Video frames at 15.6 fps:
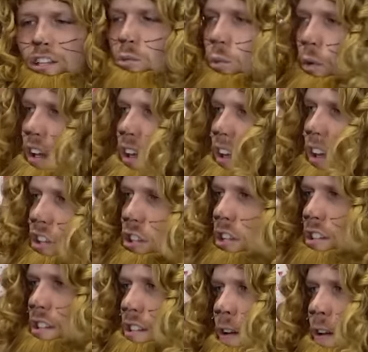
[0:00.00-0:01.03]
week, it's
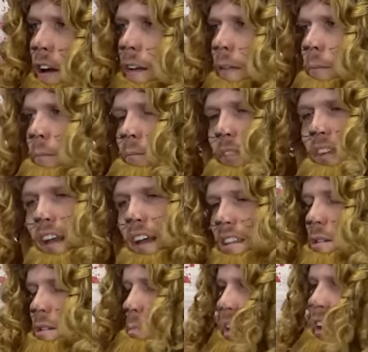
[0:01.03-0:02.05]
just...
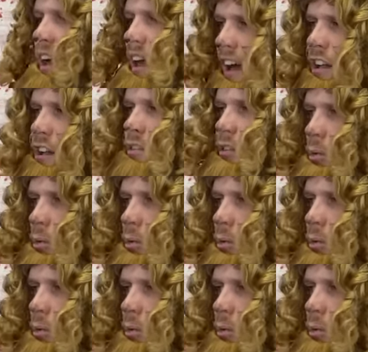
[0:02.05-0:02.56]
It's been a hell of a